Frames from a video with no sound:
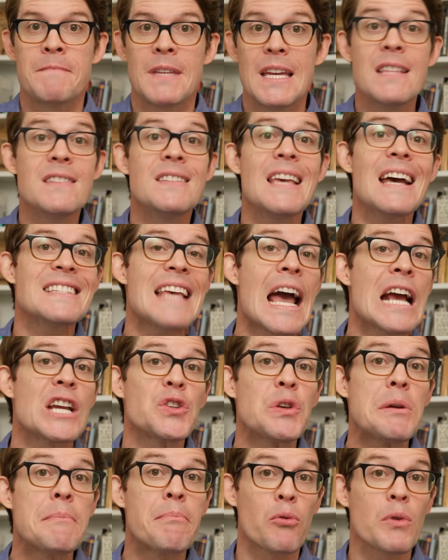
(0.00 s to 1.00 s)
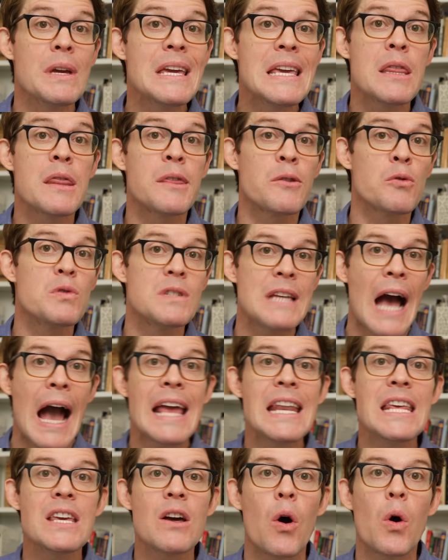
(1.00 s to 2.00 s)
Insects actually breathe through
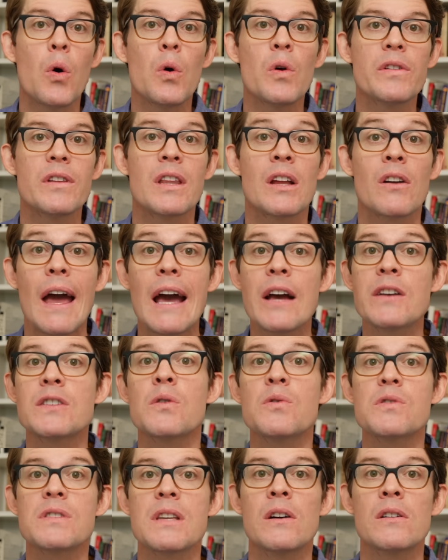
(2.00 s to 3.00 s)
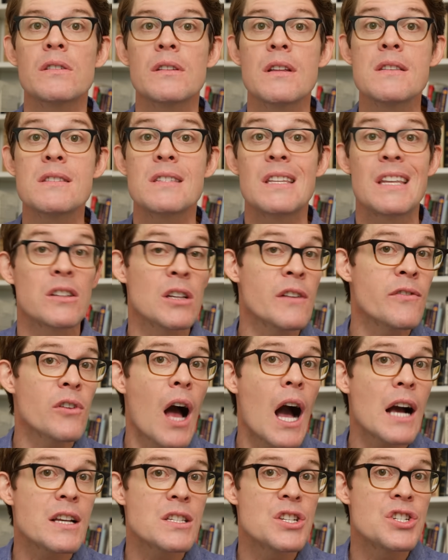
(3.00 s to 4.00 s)
tiny holes in their exoskeletons to deliver
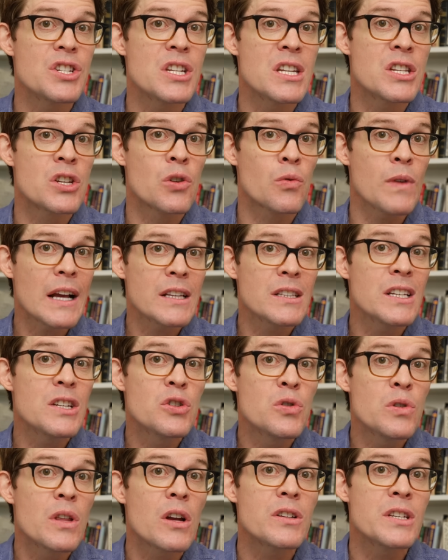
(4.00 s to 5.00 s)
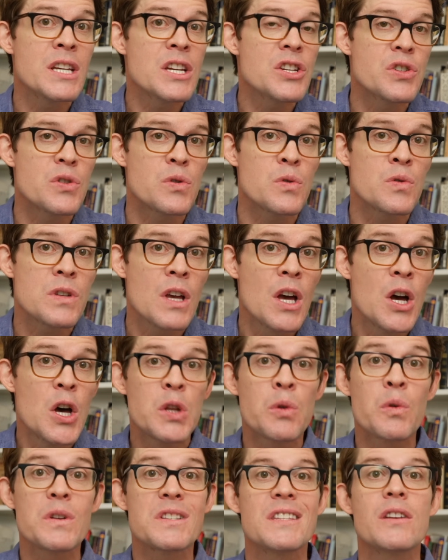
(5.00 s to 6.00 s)
oxygen directly to their tissues
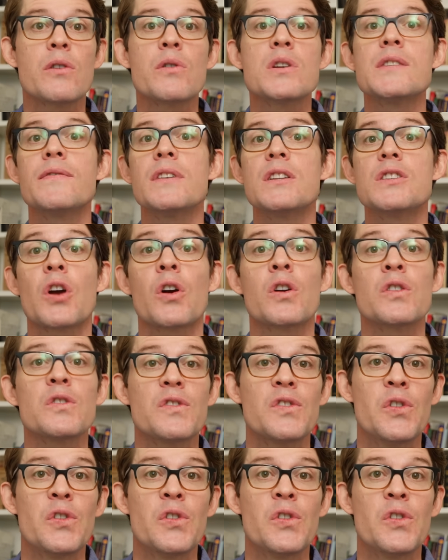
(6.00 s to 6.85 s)
through a series of internal